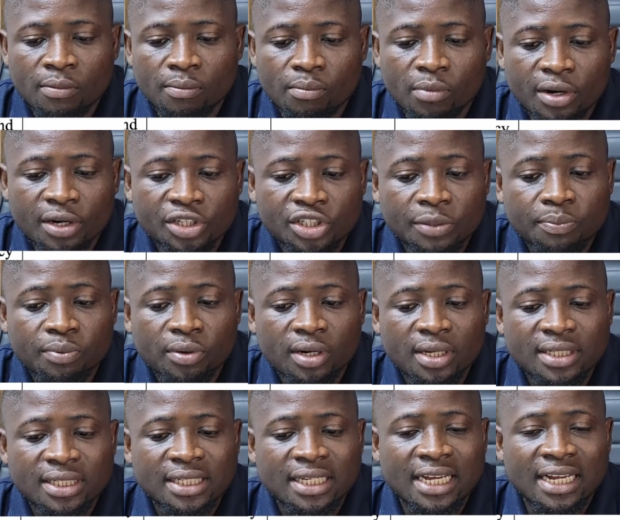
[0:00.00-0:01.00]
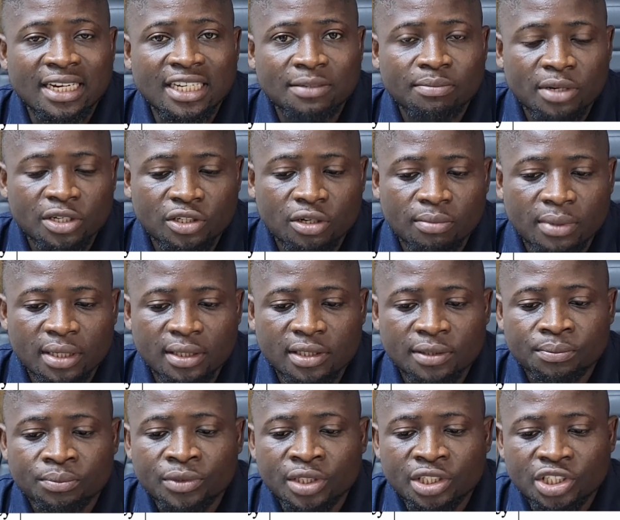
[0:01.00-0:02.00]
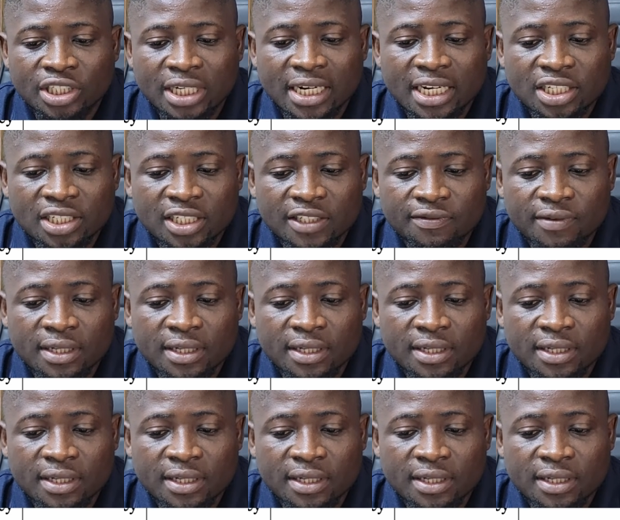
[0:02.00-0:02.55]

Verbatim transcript: monetary policy and its measurement challenges